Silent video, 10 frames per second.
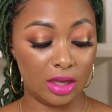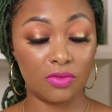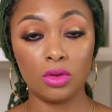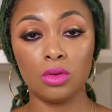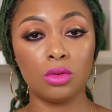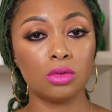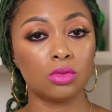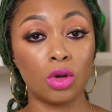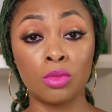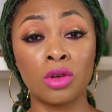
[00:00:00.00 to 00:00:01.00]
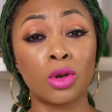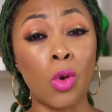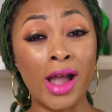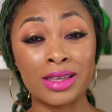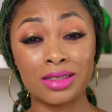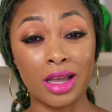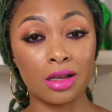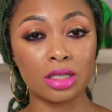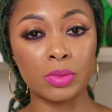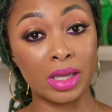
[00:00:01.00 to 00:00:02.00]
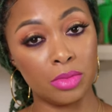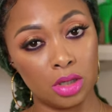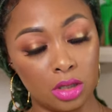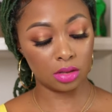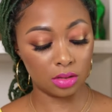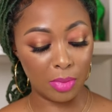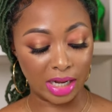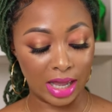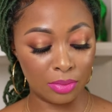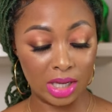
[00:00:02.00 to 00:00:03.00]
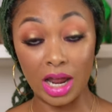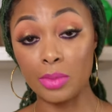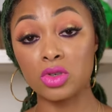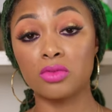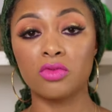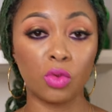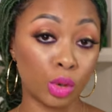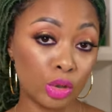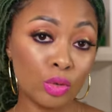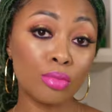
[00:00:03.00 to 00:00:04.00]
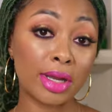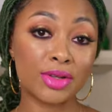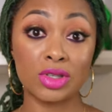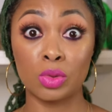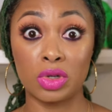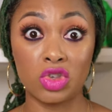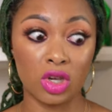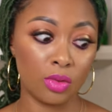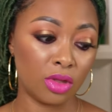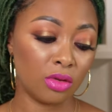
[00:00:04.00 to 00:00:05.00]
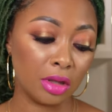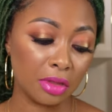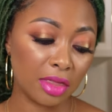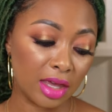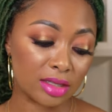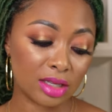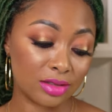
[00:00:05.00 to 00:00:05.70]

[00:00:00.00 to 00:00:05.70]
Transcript: If you want more of a quiet songs, might be a, might not be an awesome for you, but it's just worth to share with you nonetheless.